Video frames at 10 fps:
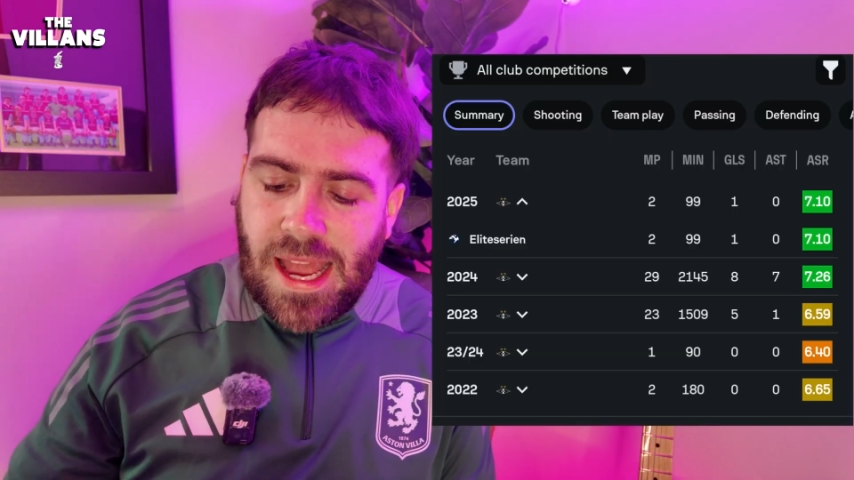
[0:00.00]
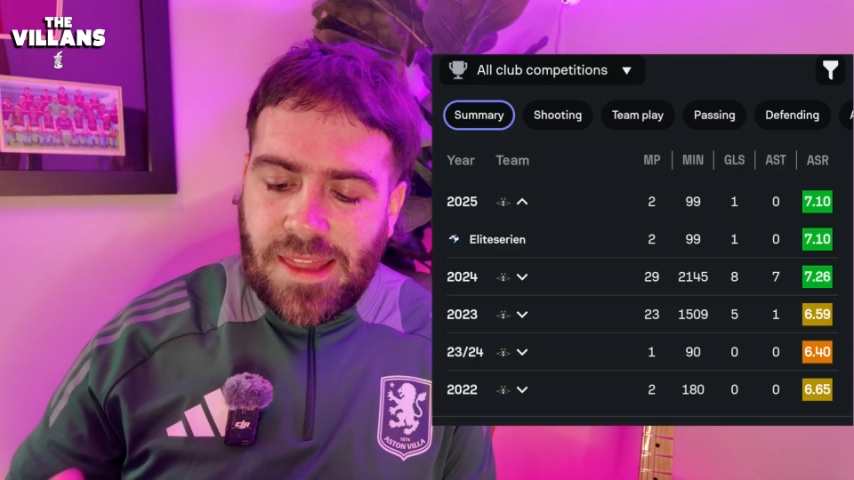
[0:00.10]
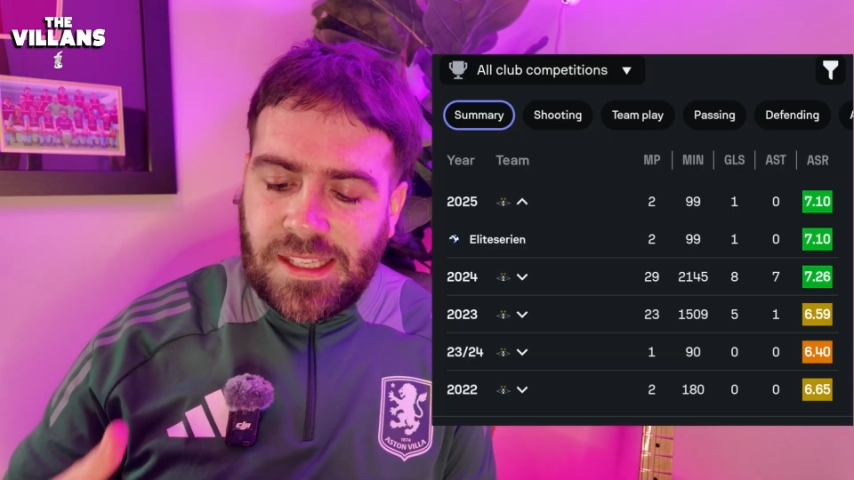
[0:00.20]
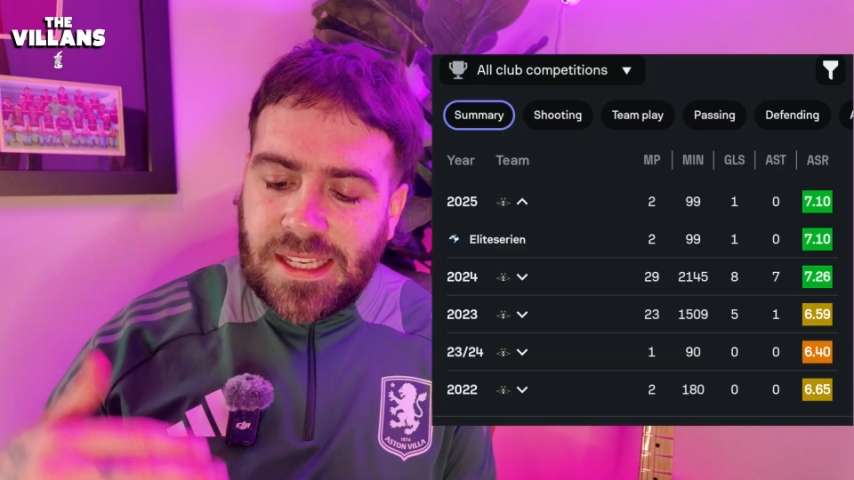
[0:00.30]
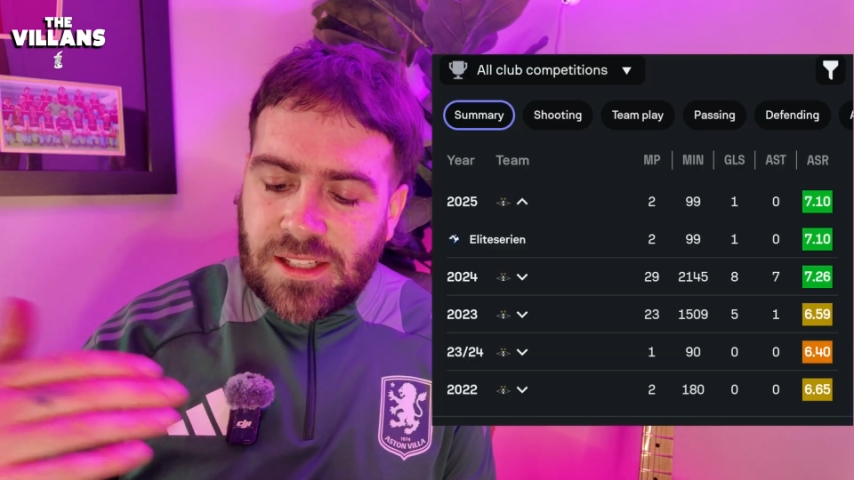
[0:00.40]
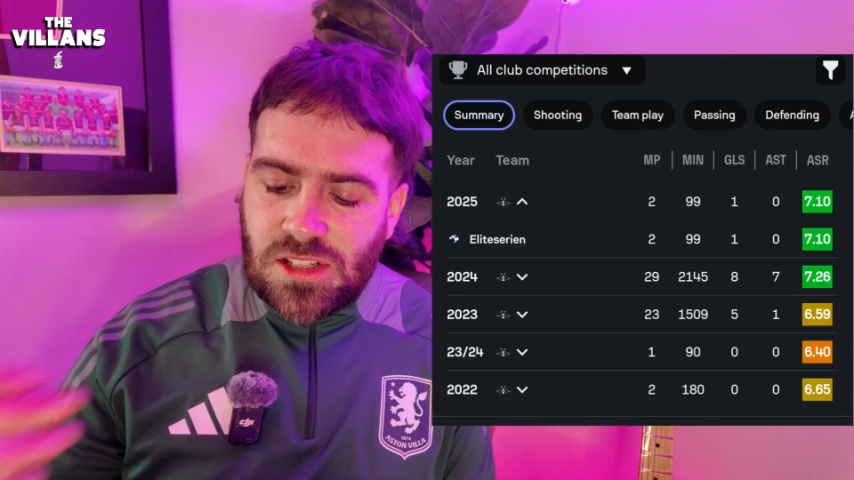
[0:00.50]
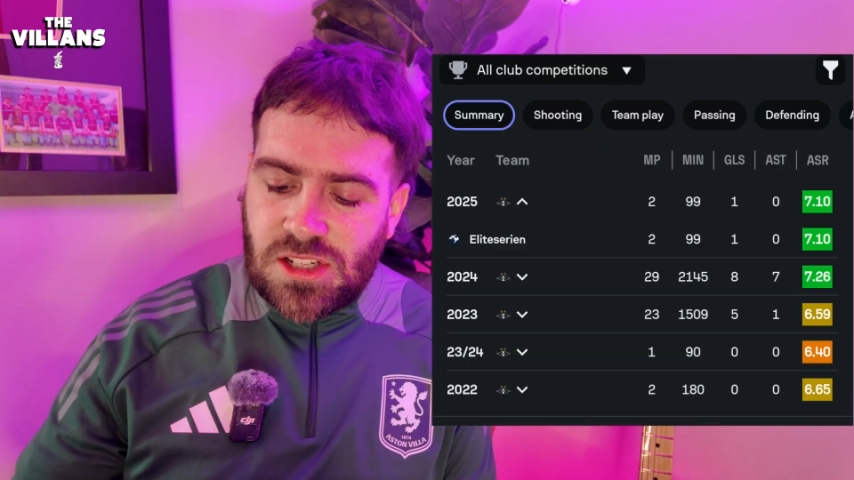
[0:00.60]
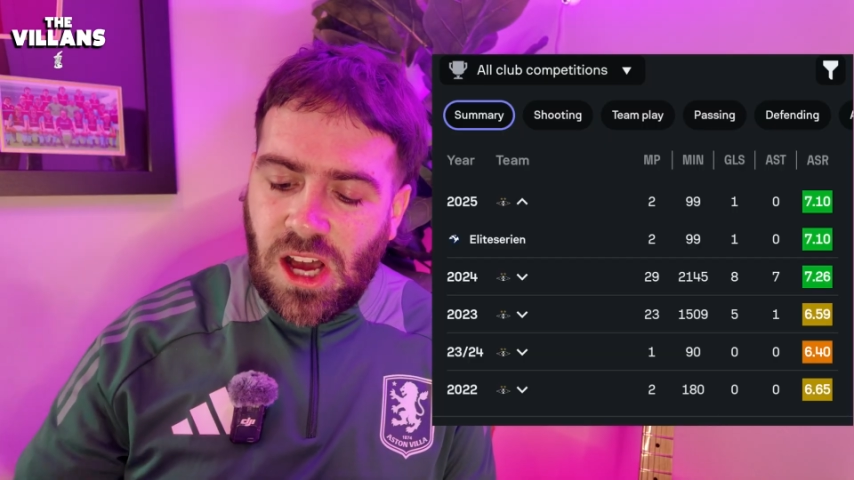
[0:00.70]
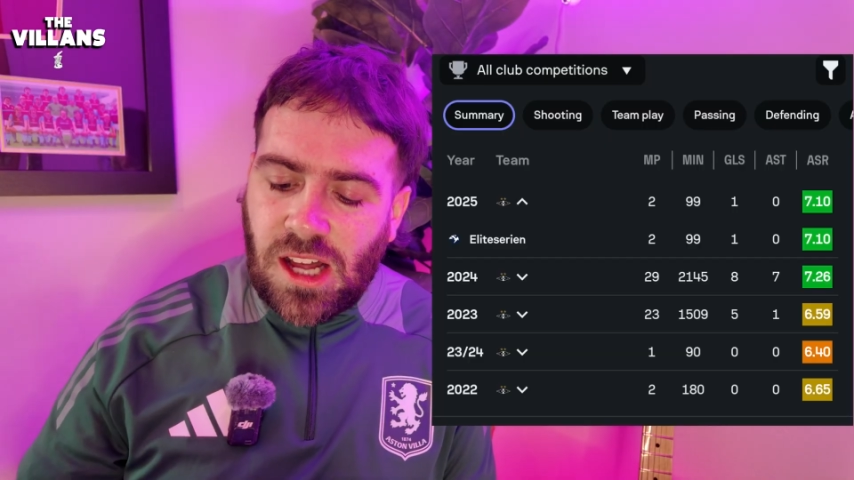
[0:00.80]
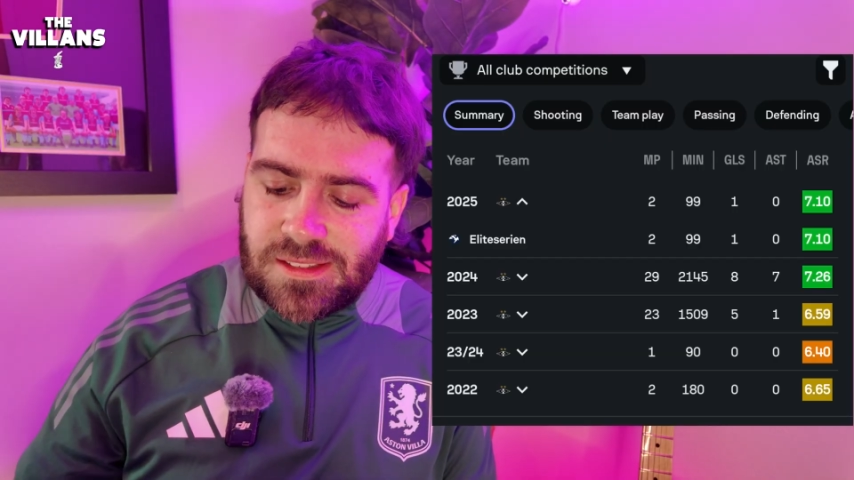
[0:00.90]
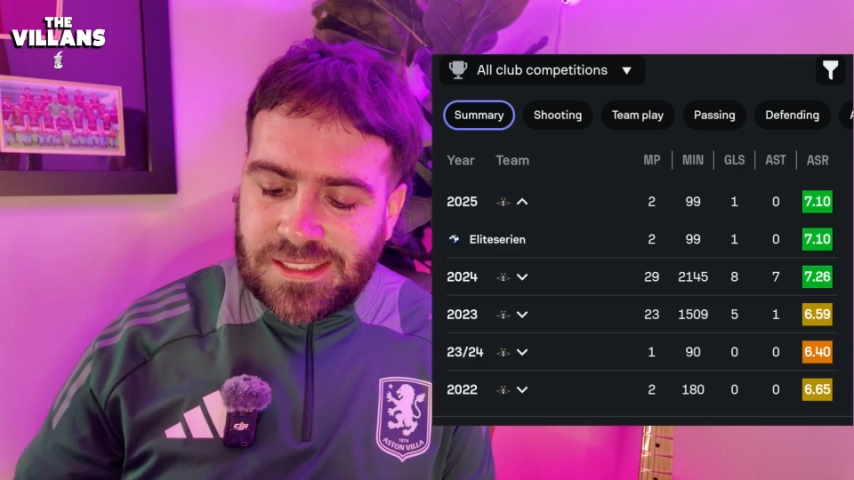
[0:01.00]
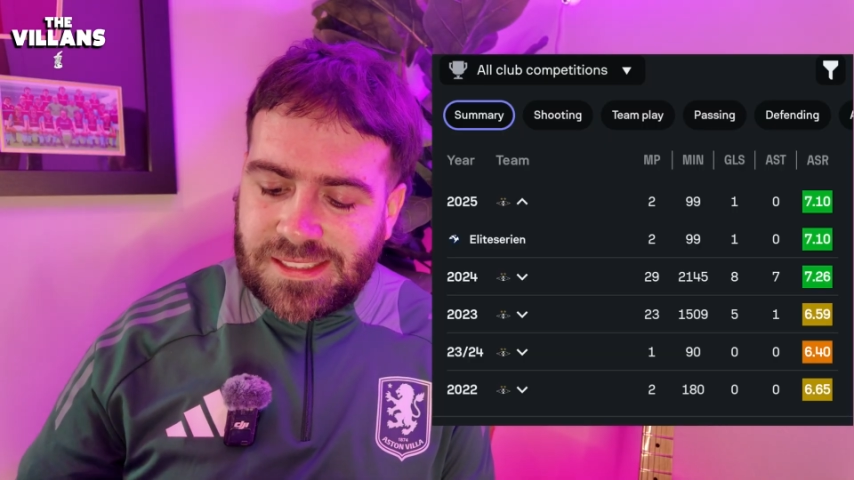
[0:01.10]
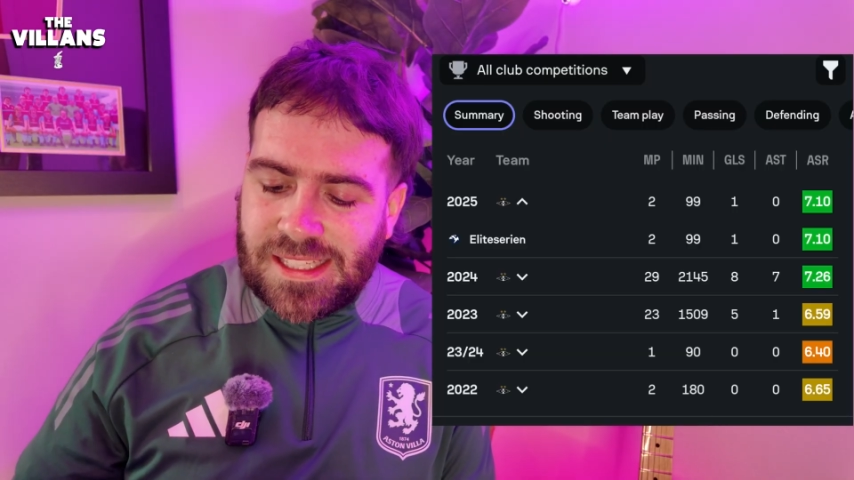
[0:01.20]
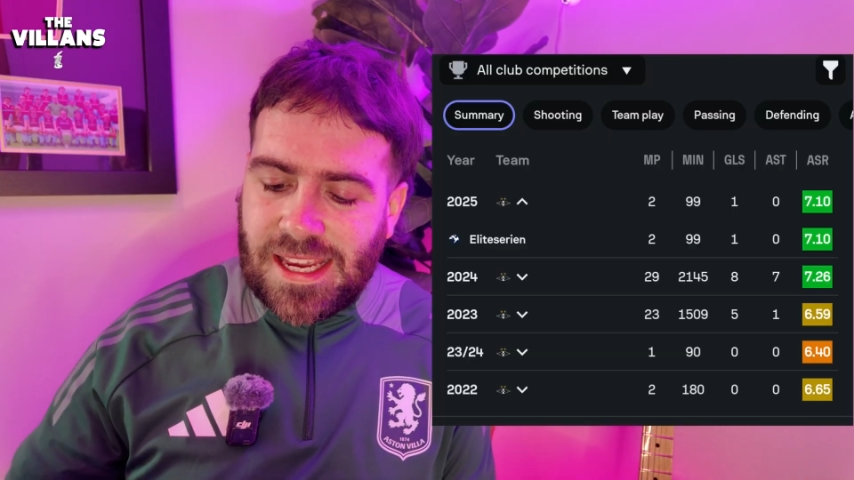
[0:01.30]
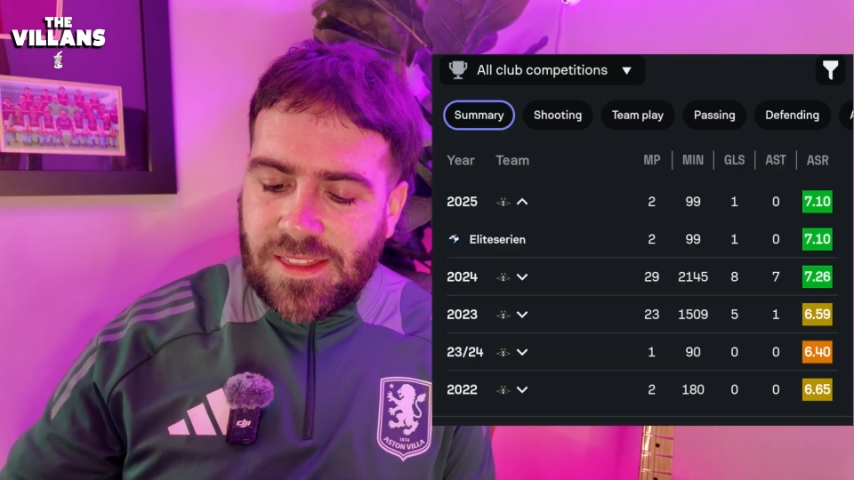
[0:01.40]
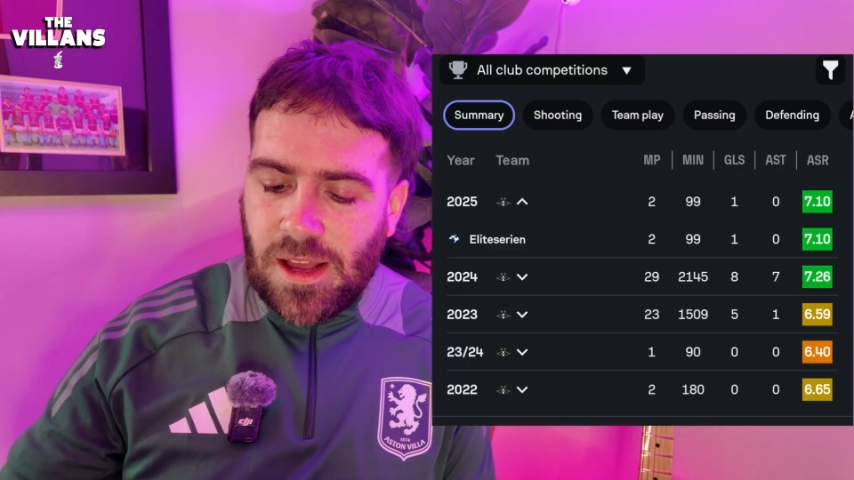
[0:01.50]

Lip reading: and then you can start to see